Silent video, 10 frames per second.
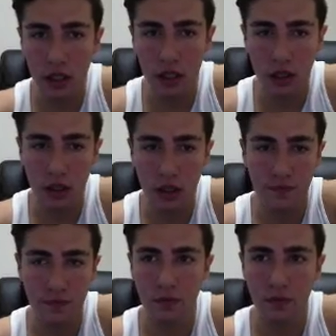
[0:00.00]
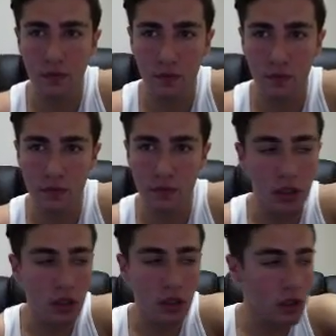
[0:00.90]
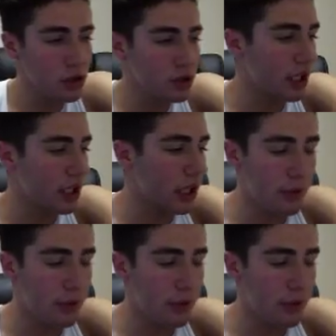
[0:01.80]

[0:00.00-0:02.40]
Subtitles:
I'm just going to try to purchase on every single account.